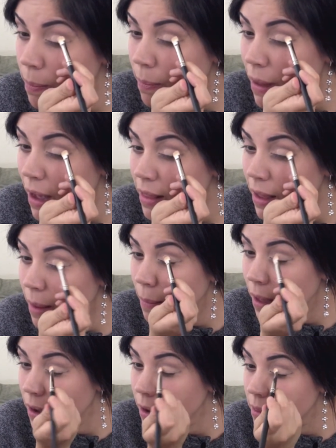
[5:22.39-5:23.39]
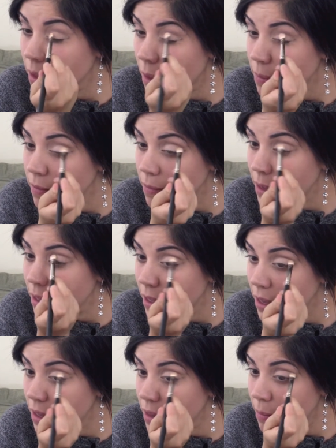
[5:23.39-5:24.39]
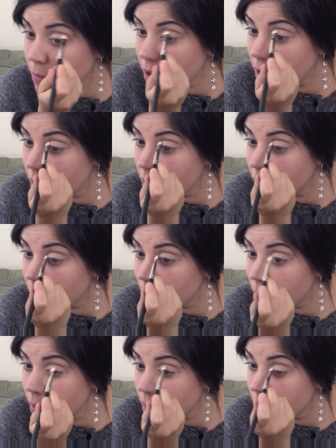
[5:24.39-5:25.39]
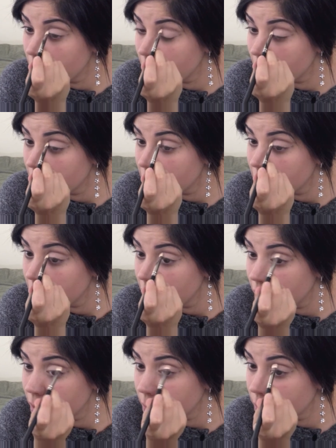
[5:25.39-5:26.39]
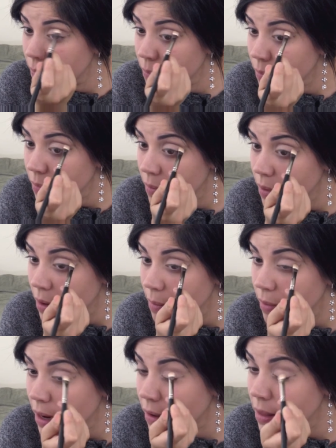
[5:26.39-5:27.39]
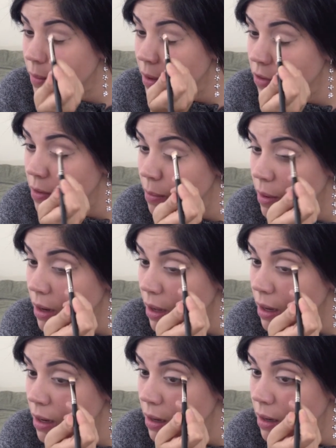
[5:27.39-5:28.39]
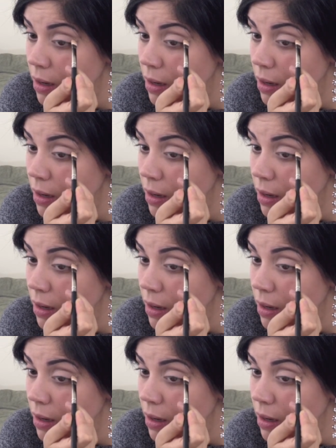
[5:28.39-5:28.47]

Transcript: pat that back on top of my lid to brighten it up against the dark brown that we just put on.